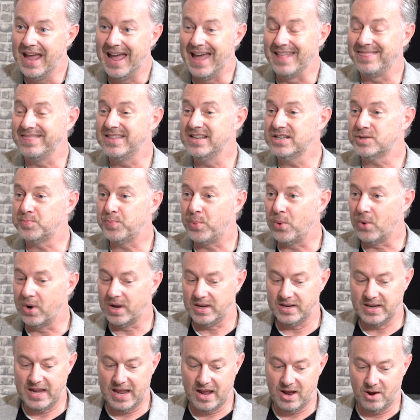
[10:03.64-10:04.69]
At this
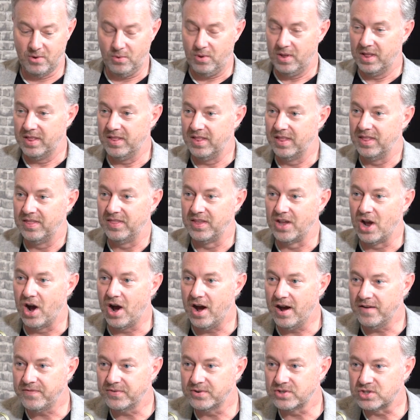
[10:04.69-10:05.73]
point now, the
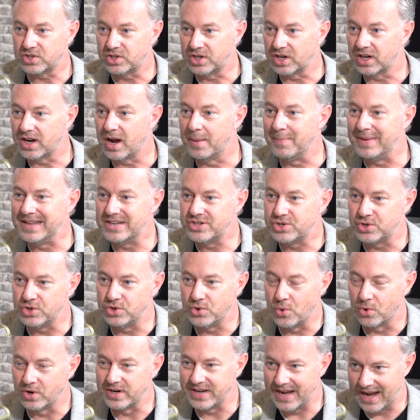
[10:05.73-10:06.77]
offer is going to come into
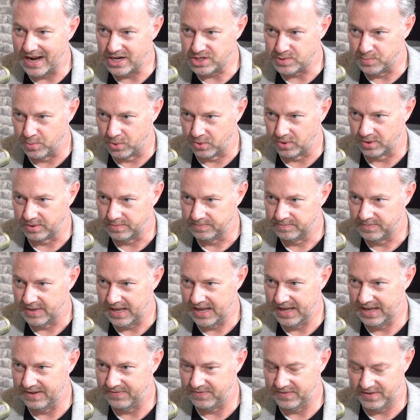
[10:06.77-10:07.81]
your dashboard
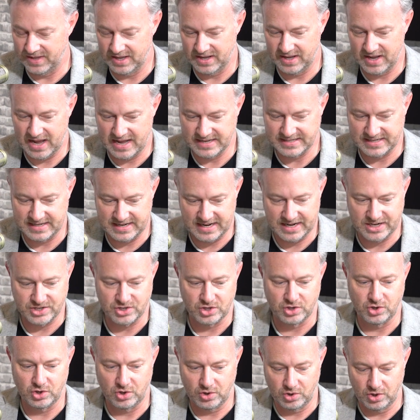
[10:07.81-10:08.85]
as an
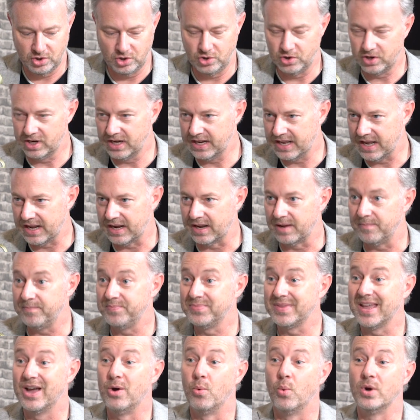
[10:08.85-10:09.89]
agent. You're going to get it.
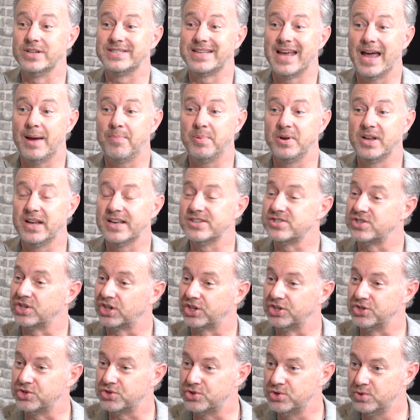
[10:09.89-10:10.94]
What's happening as the
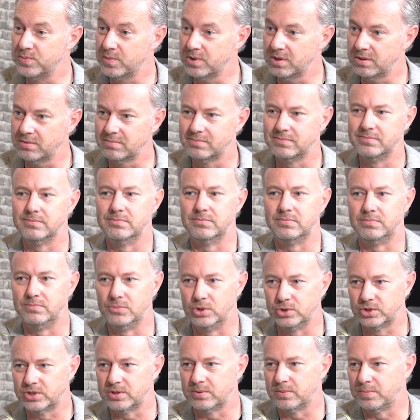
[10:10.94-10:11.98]
consumer,
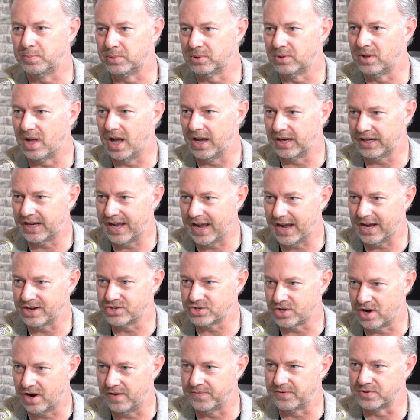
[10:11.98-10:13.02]
multiple
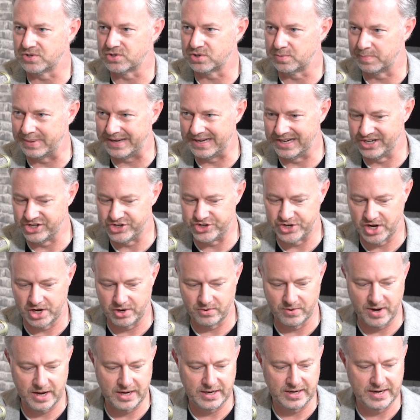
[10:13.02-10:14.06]
cash offers are being
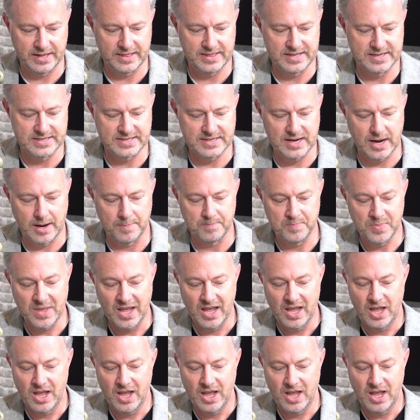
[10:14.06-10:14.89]
generated at this time.